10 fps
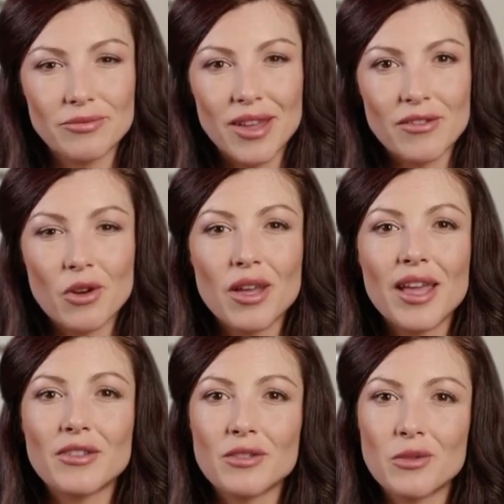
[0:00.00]
If your
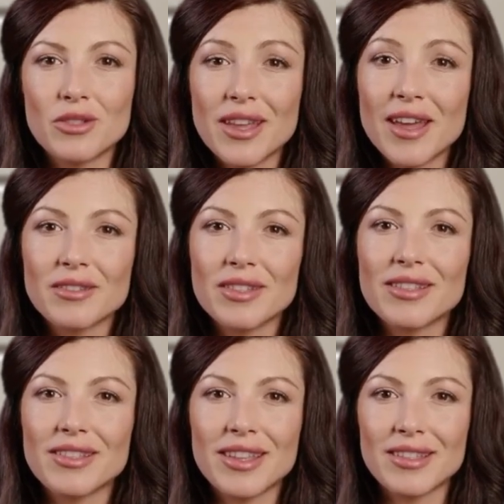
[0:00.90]
capital stands at
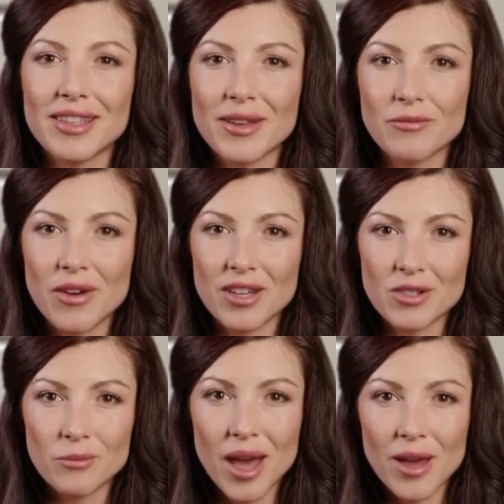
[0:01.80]

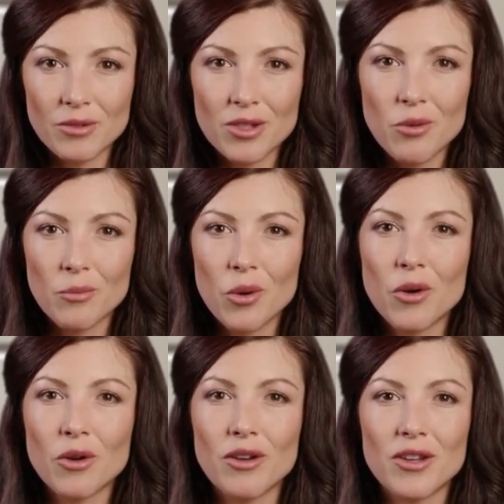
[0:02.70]
£16,000 or
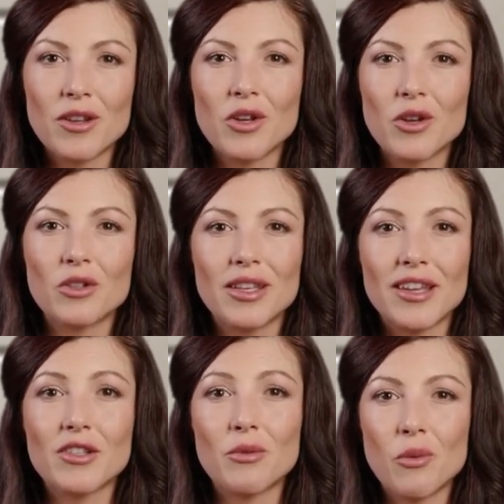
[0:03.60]
more, you're not
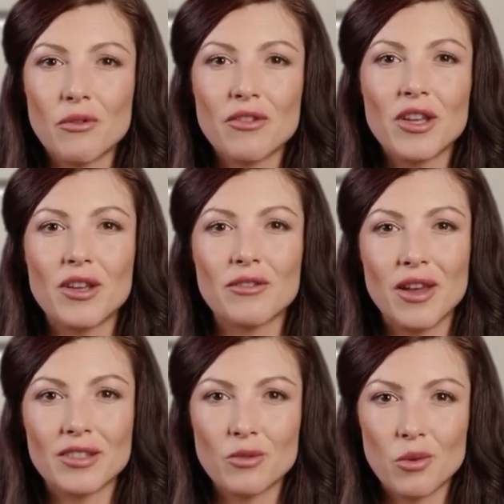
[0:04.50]
eligible for
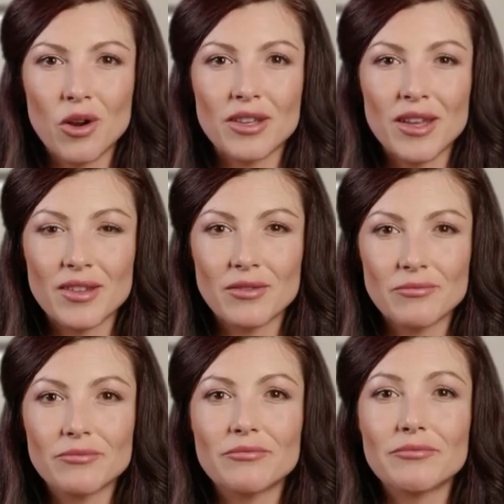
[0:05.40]
universal credit.
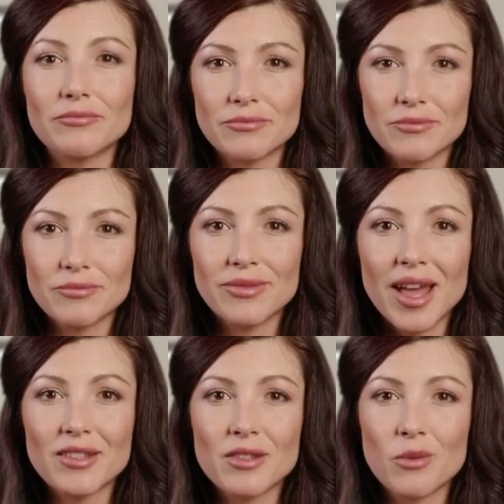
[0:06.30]

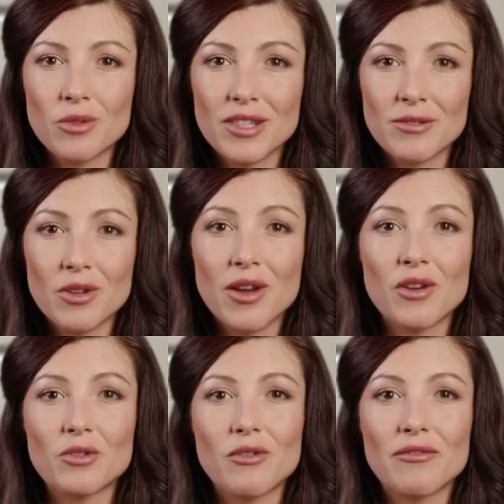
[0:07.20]
Capital
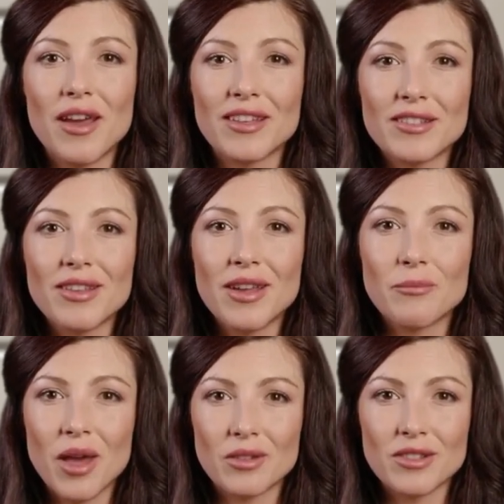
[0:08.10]
disregards refers to the
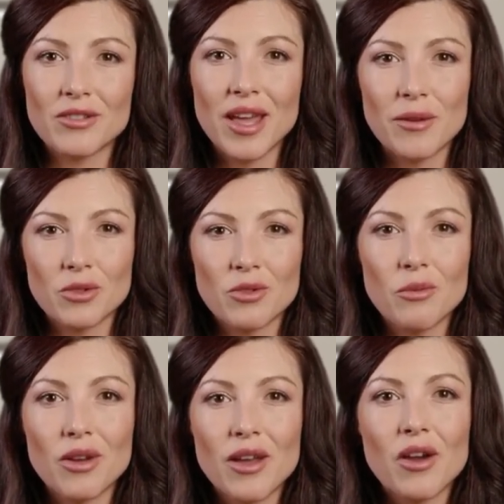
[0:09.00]
amounts of
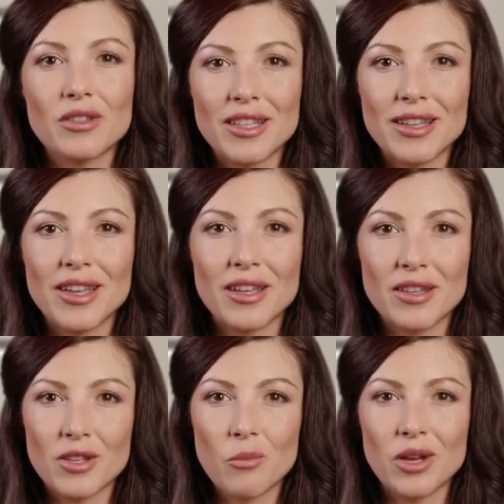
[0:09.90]
capital that aren't
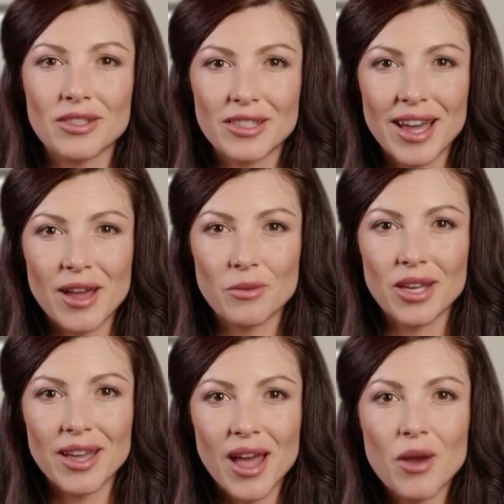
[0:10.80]
included when
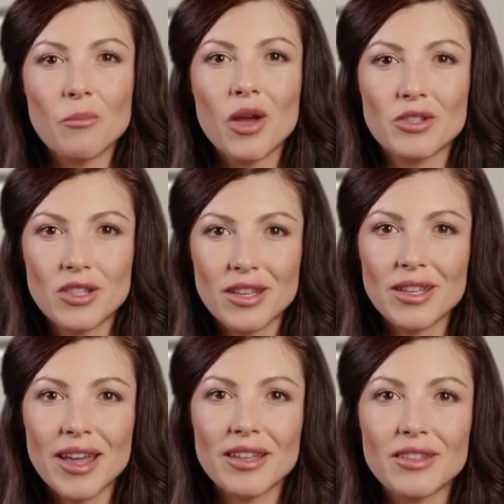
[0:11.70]
determining how much you
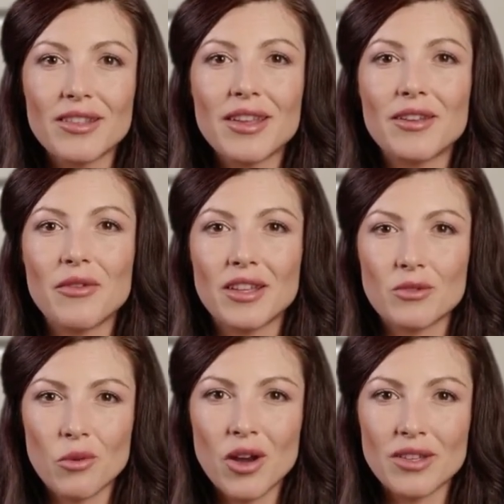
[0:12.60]
can get as
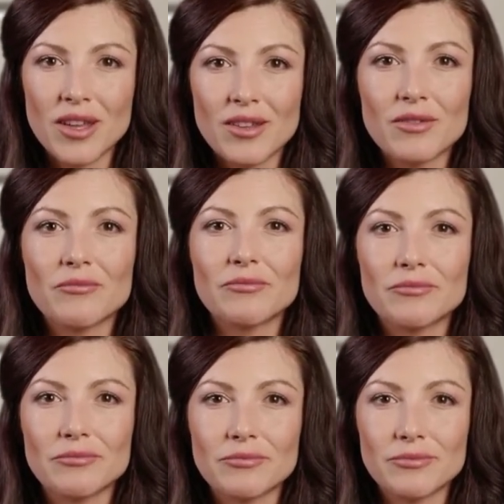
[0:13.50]
universal credit.
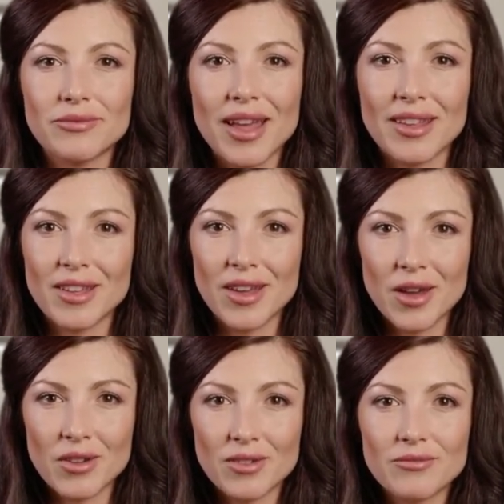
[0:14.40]
They
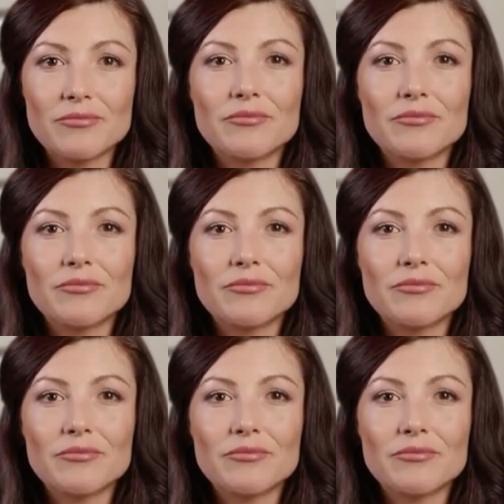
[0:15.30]
include